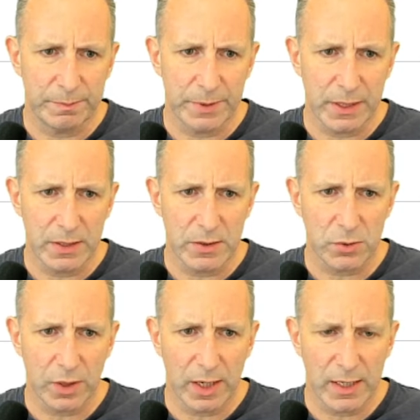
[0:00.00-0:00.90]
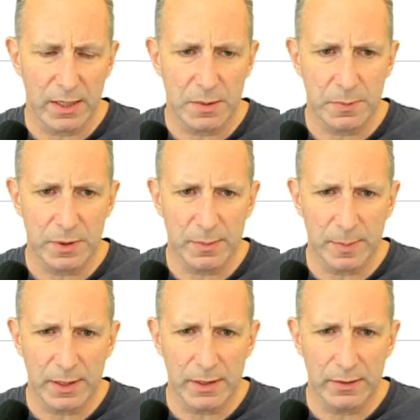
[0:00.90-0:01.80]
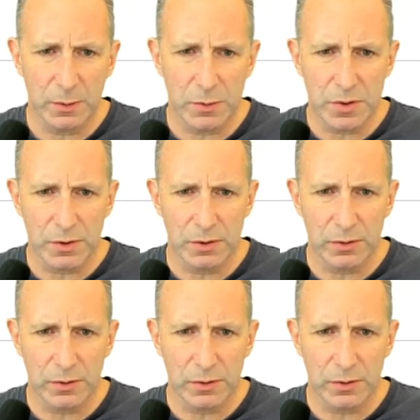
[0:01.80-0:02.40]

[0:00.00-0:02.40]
B's or A's, but typically those